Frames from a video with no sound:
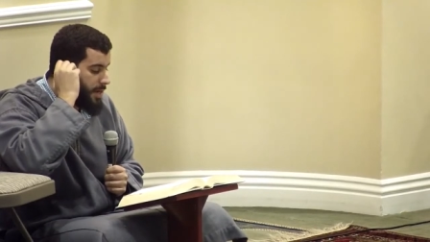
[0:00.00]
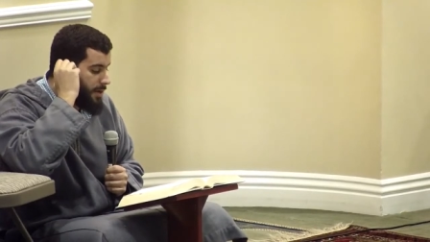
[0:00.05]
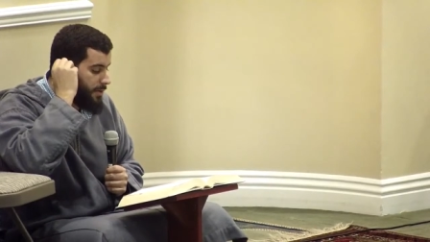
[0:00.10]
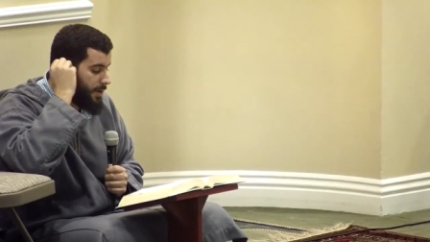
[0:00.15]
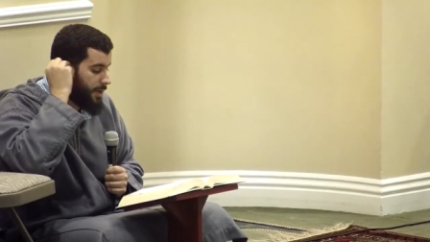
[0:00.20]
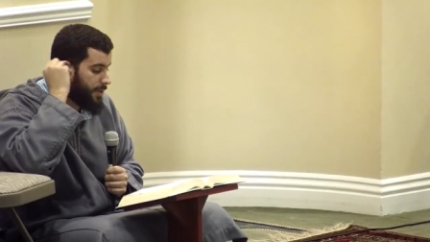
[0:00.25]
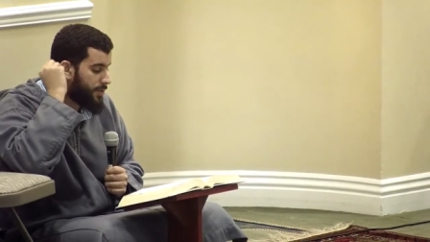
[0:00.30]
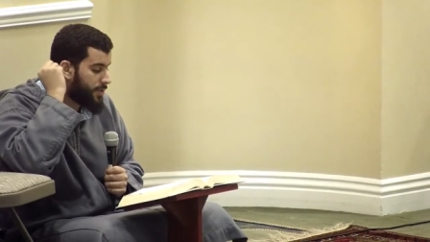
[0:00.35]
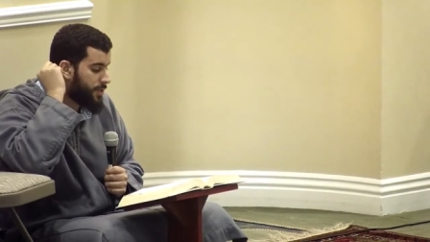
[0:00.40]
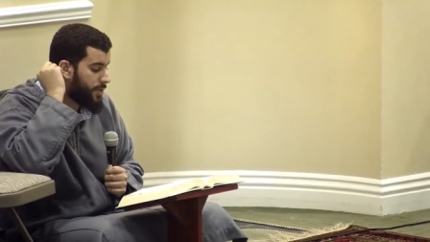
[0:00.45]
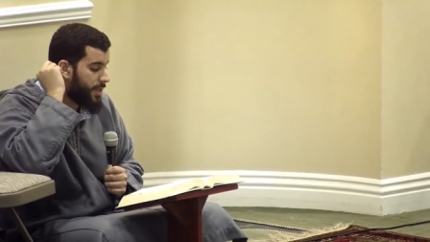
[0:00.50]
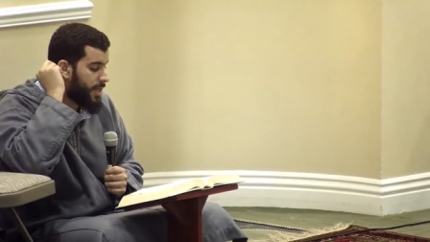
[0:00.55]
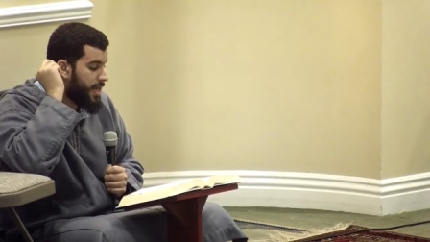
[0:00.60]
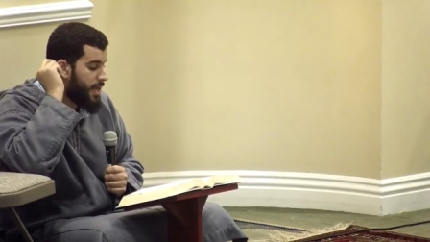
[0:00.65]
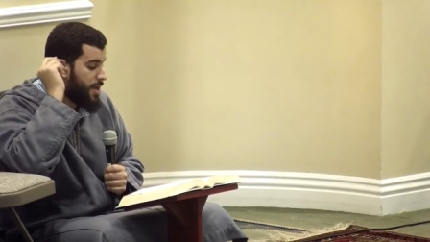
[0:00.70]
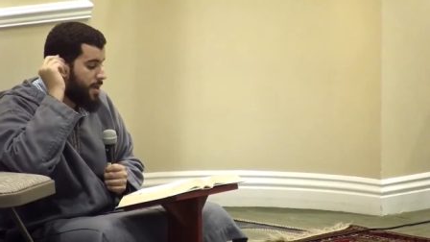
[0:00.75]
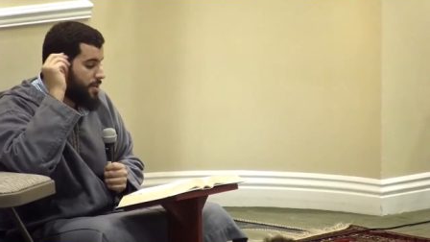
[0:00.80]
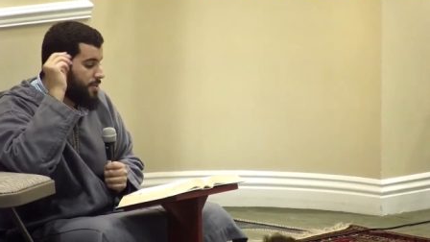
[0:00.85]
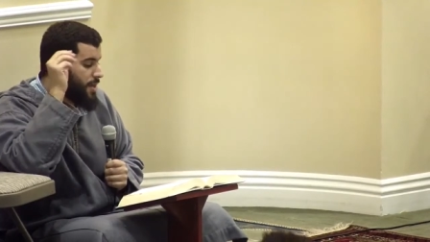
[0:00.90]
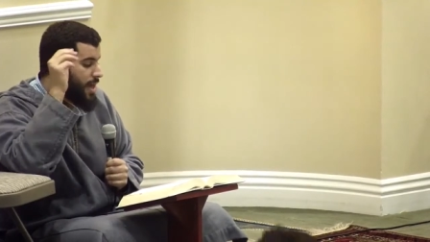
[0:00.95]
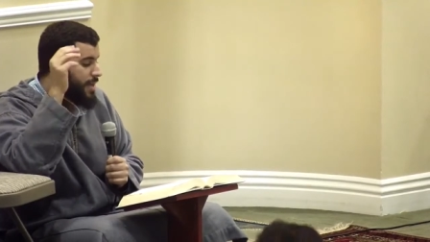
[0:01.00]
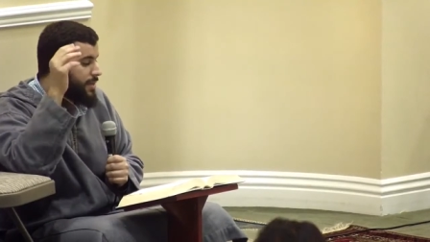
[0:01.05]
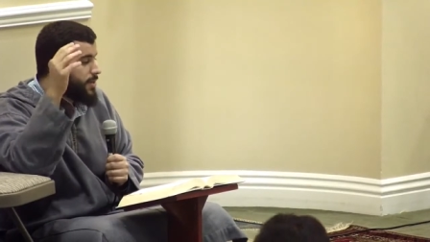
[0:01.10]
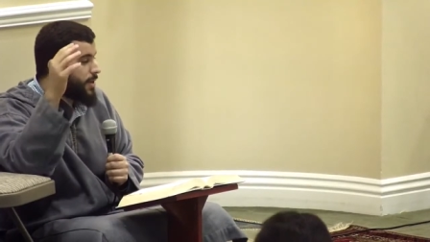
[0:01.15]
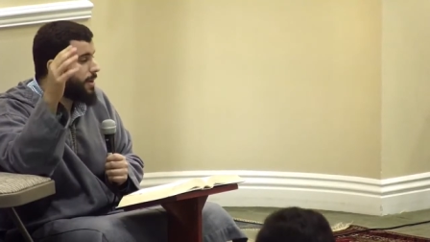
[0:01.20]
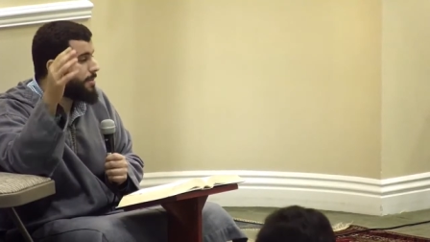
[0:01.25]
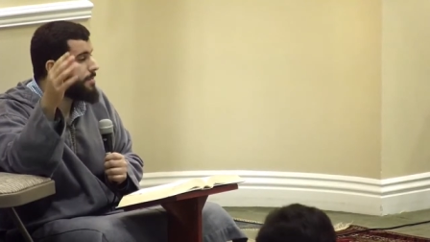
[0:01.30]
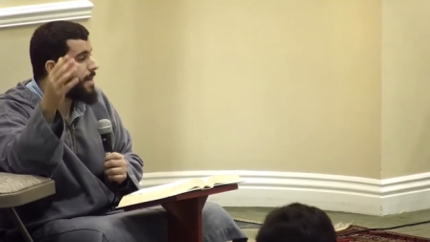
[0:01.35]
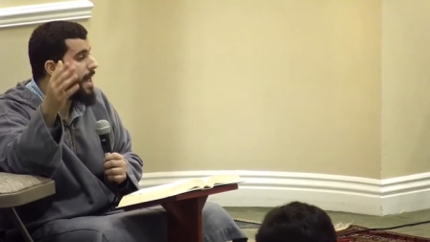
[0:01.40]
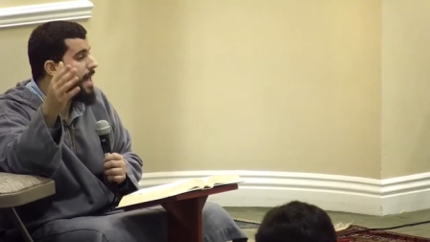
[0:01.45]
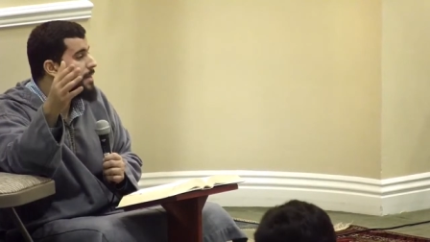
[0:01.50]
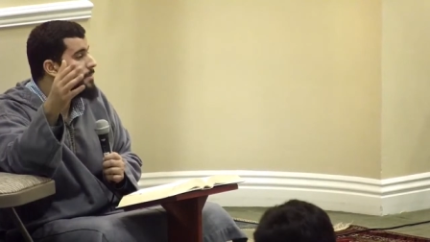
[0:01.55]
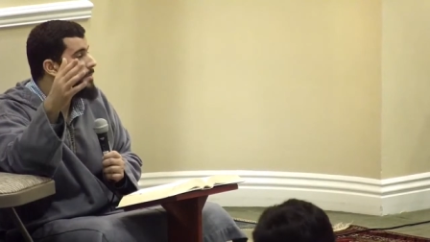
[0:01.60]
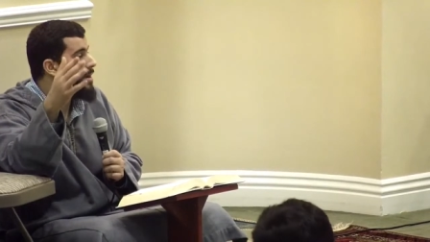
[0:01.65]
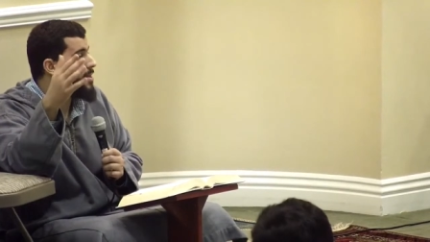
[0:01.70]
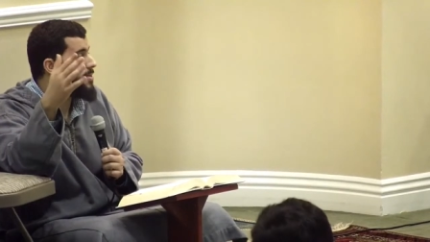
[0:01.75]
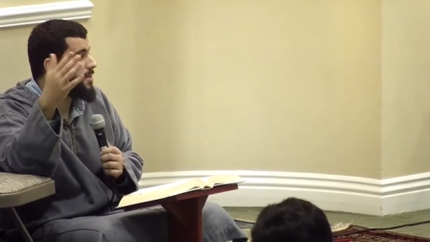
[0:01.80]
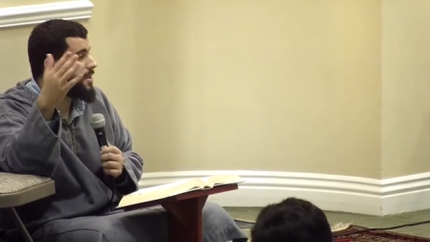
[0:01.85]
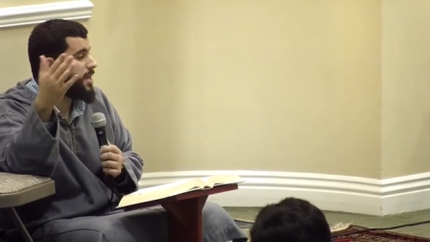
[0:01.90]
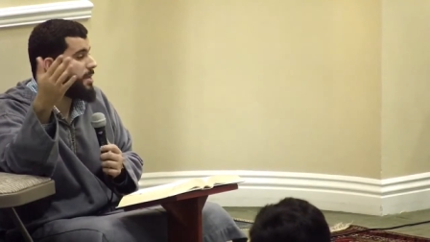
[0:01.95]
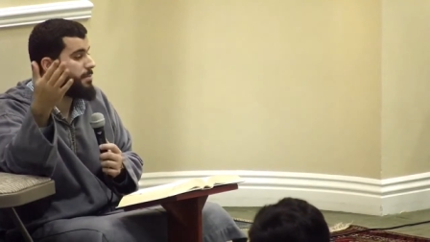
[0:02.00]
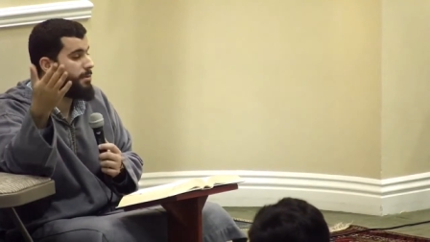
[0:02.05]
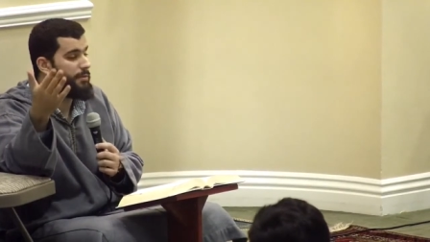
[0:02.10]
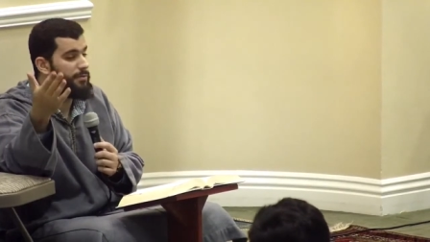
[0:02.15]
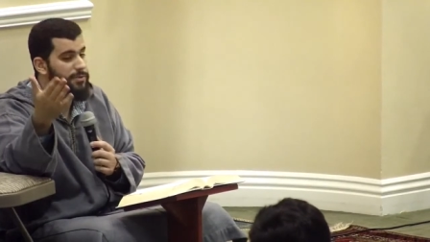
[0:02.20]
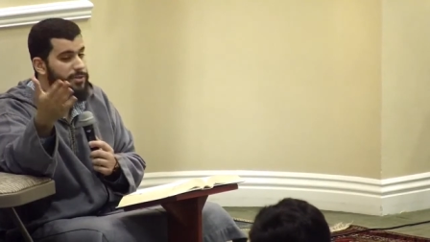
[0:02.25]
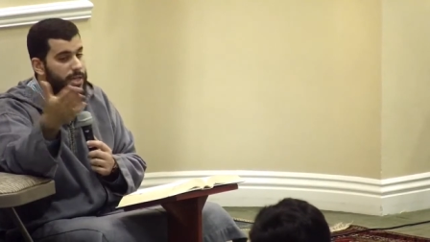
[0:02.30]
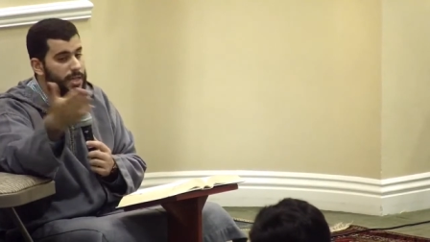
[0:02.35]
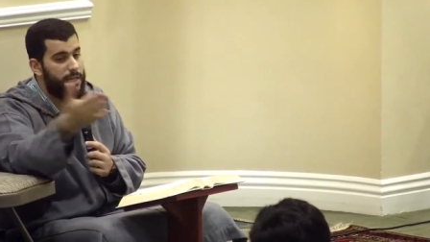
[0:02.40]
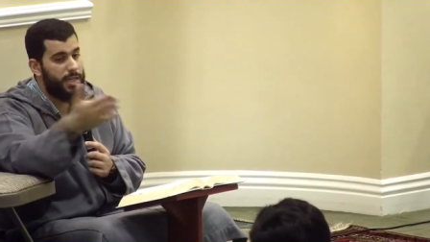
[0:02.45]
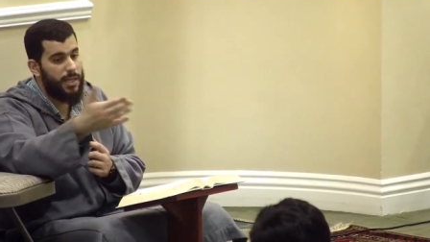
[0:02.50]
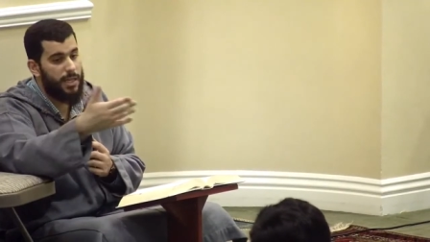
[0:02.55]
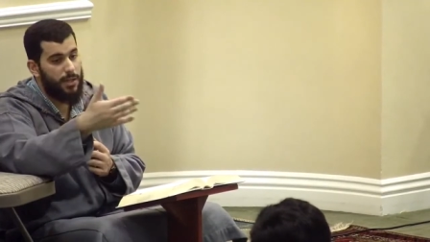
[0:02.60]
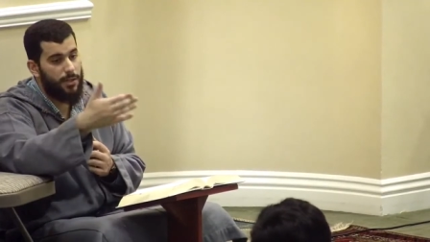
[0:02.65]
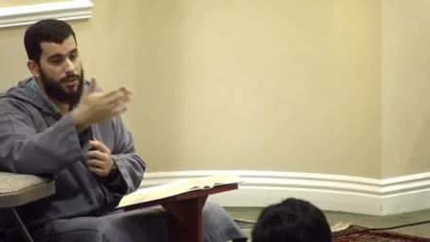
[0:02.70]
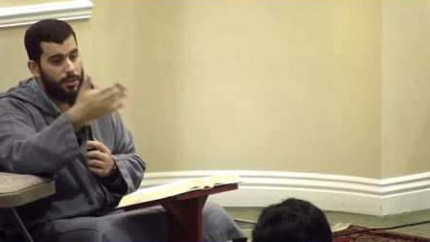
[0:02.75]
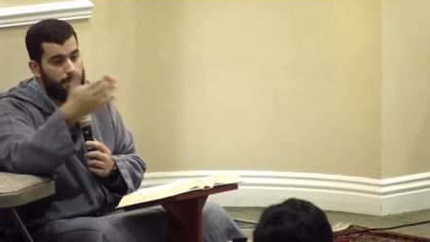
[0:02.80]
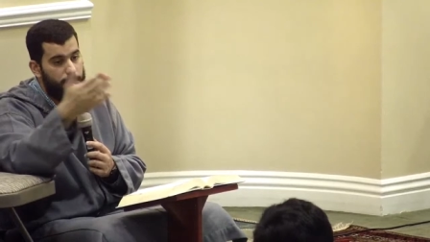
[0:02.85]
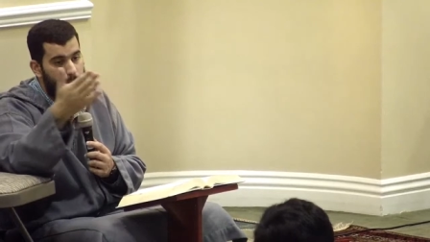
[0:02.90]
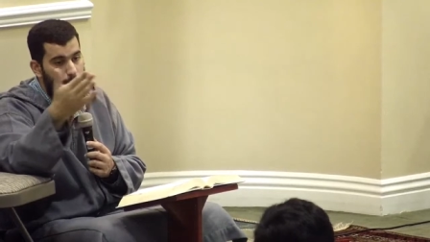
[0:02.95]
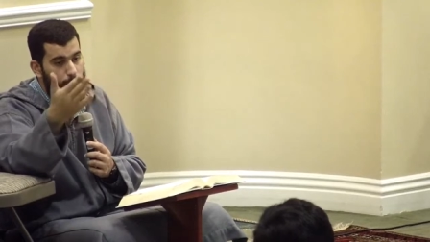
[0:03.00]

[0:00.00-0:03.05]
narrates that a man by the name of Jarir